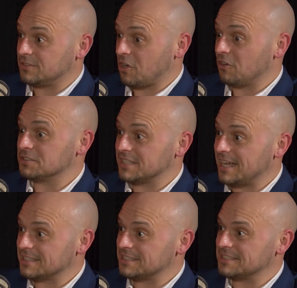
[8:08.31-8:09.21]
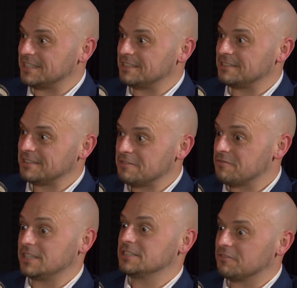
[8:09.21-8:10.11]
contact as in
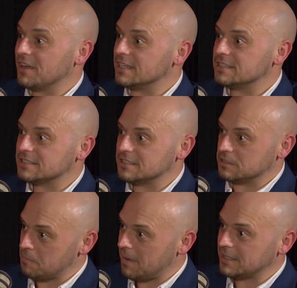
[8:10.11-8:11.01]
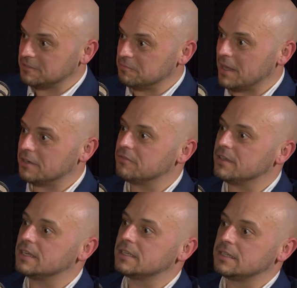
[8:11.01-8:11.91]
face to face is a massive benefit,